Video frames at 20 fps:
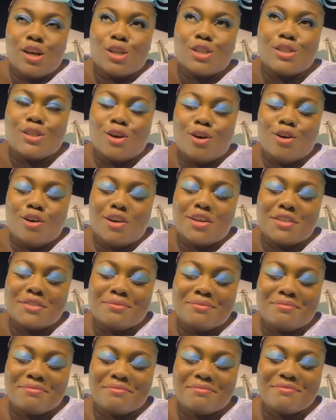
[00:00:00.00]
So
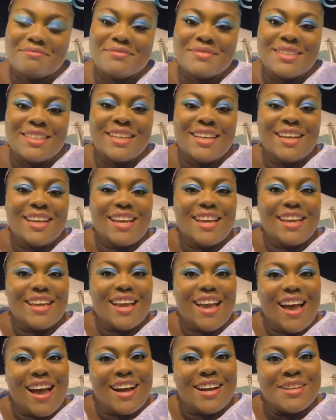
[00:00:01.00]

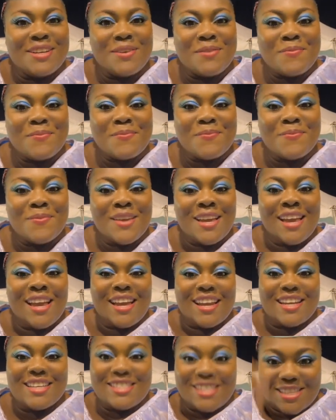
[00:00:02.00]
yeah,
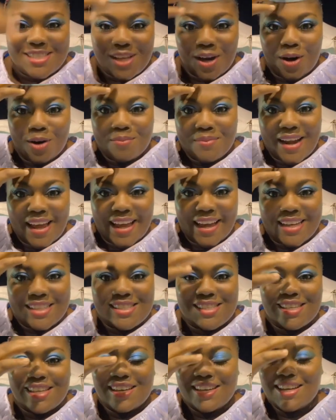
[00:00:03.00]
this is the
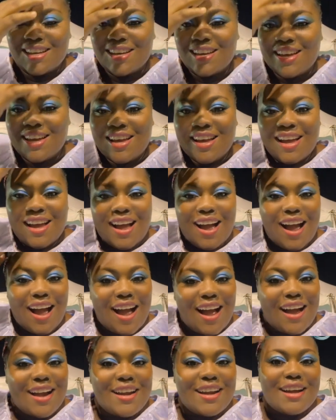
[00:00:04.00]
update,
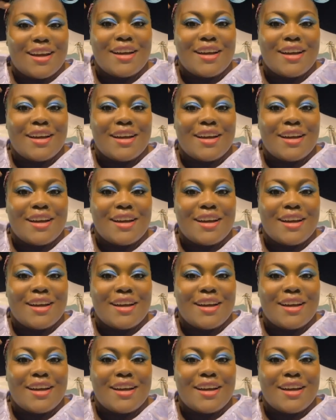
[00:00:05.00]
and